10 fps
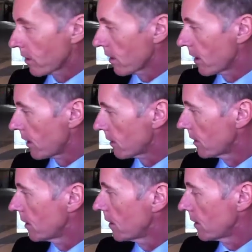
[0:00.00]
working at
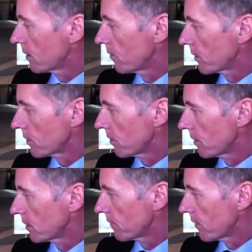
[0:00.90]
to
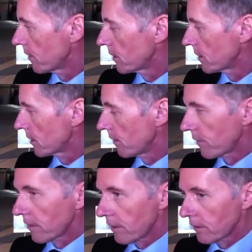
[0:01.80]
restore these very
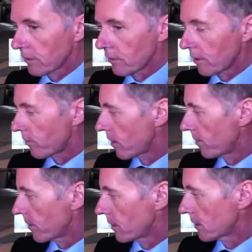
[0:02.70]
significant historic
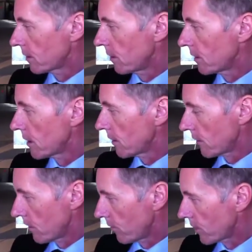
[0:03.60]
properties in
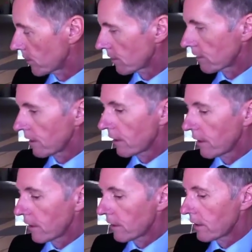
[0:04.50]
downtown Windsor
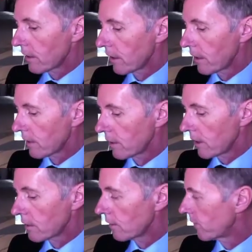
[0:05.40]

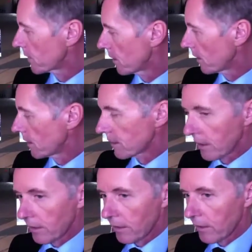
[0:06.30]
into facilities
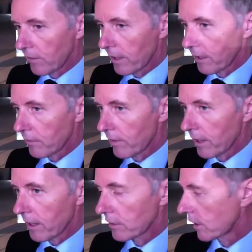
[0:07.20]
that are going to create a
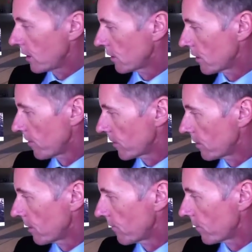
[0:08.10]
great education
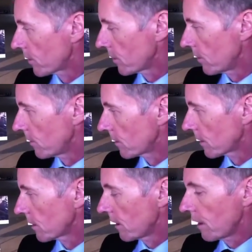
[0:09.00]
opportunity for our
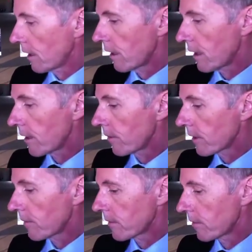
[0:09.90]
students and enable
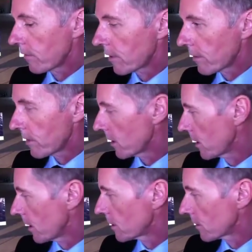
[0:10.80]
them to really be
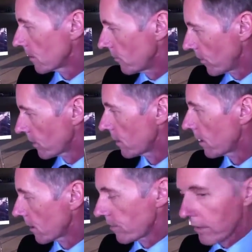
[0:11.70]
engaged with
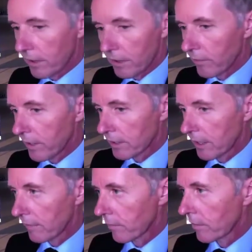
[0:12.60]
our community in ways
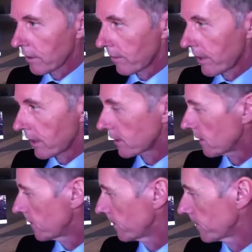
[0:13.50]
they never were in the past.